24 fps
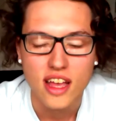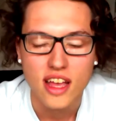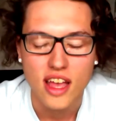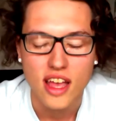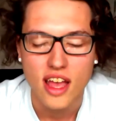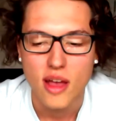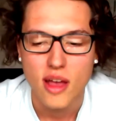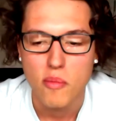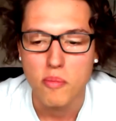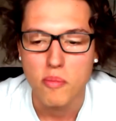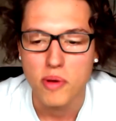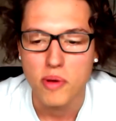
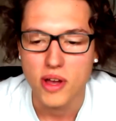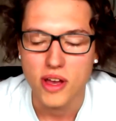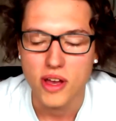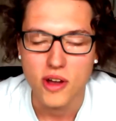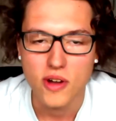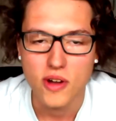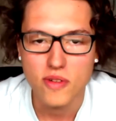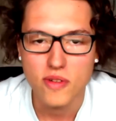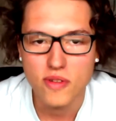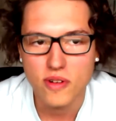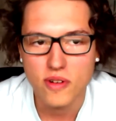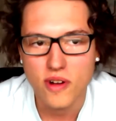But
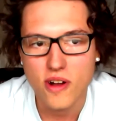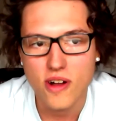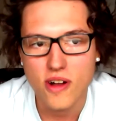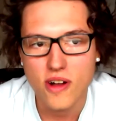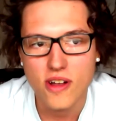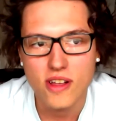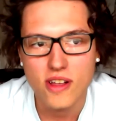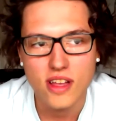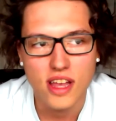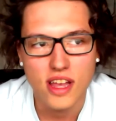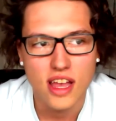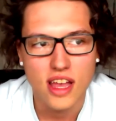
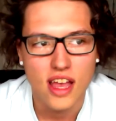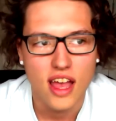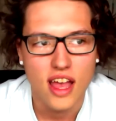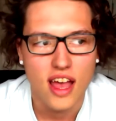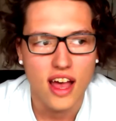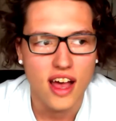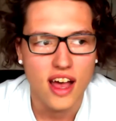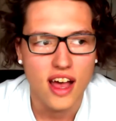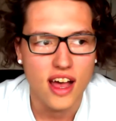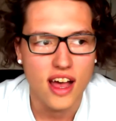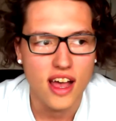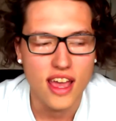overall,
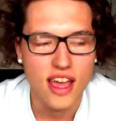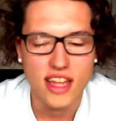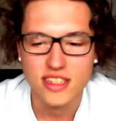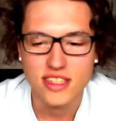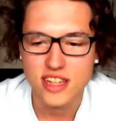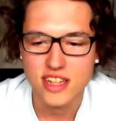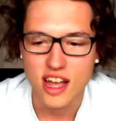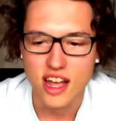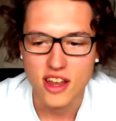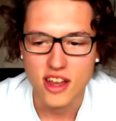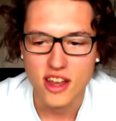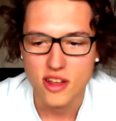it's
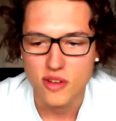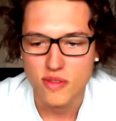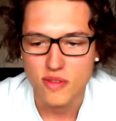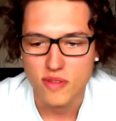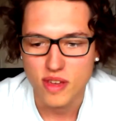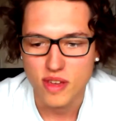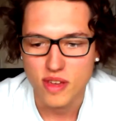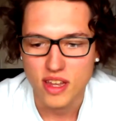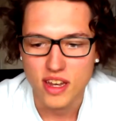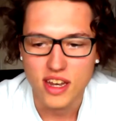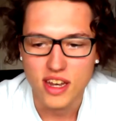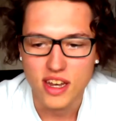kind of
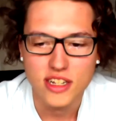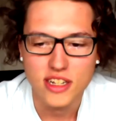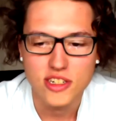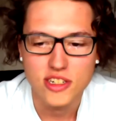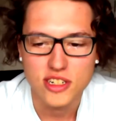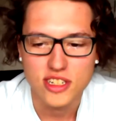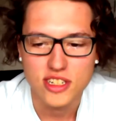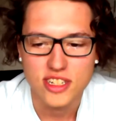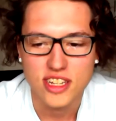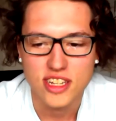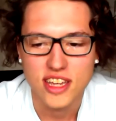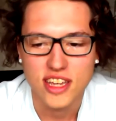in an
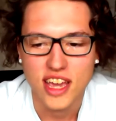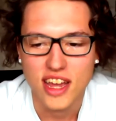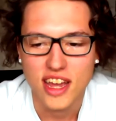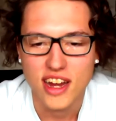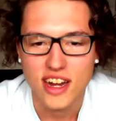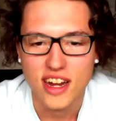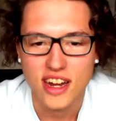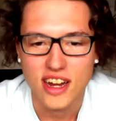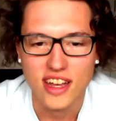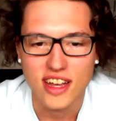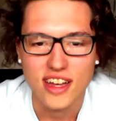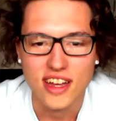interesting
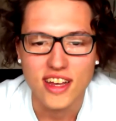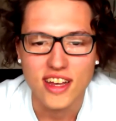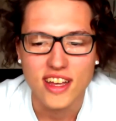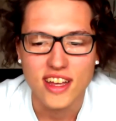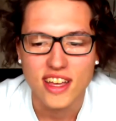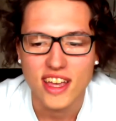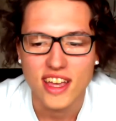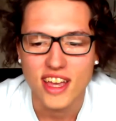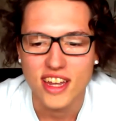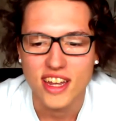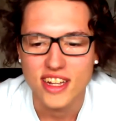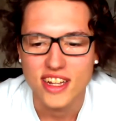area,
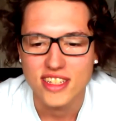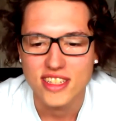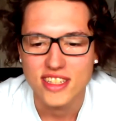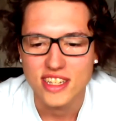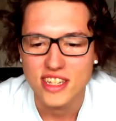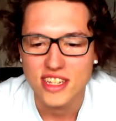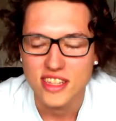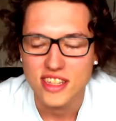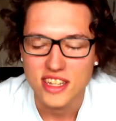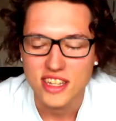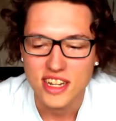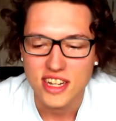and it's
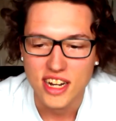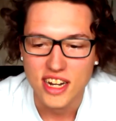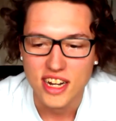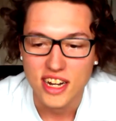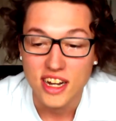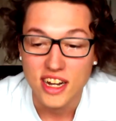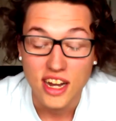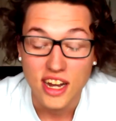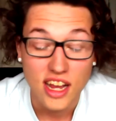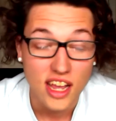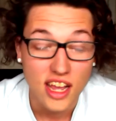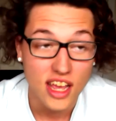either
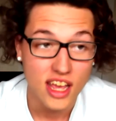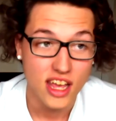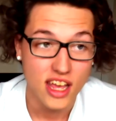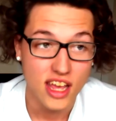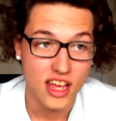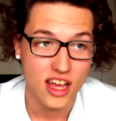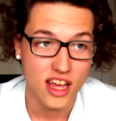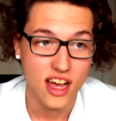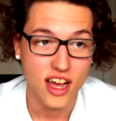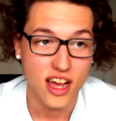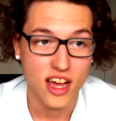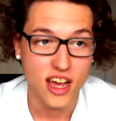
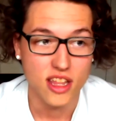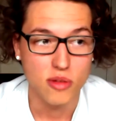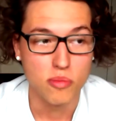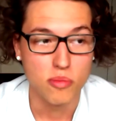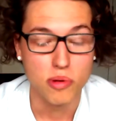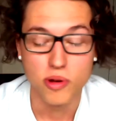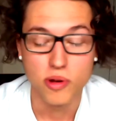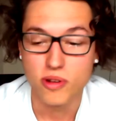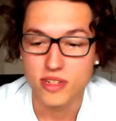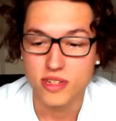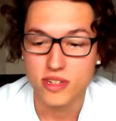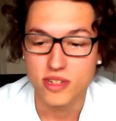the
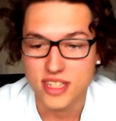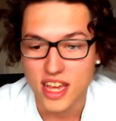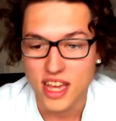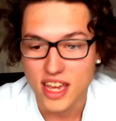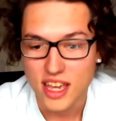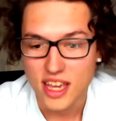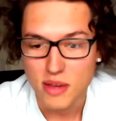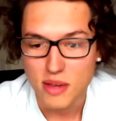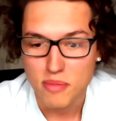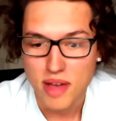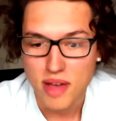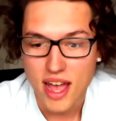bulls take
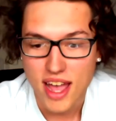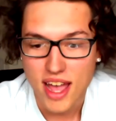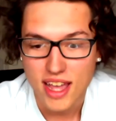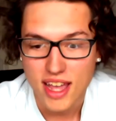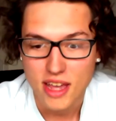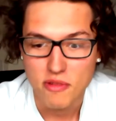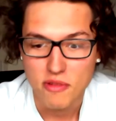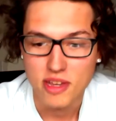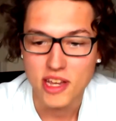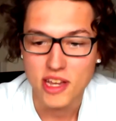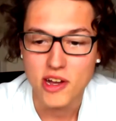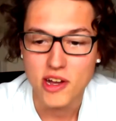it back and
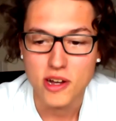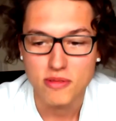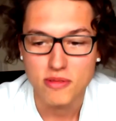we go up to